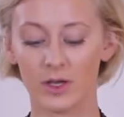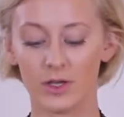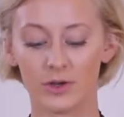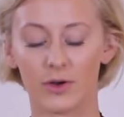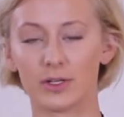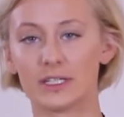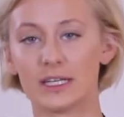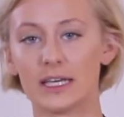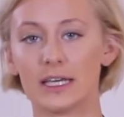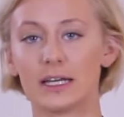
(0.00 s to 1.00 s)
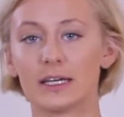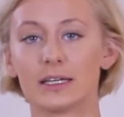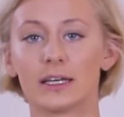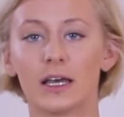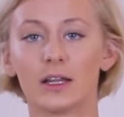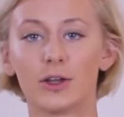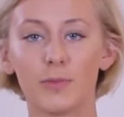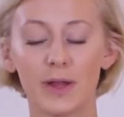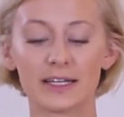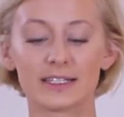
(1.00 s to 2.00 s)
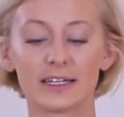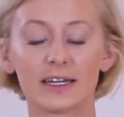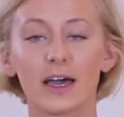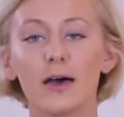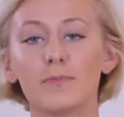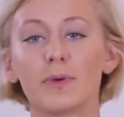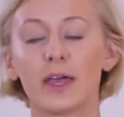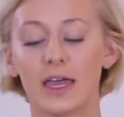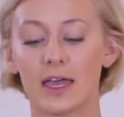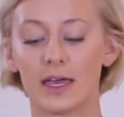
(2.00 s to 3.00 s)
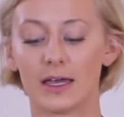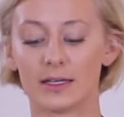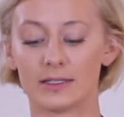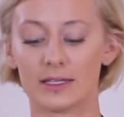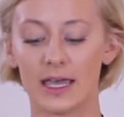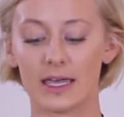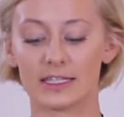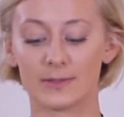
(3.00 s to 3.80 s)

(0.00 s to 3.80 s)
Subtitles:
You're going to need a little plastic cup and a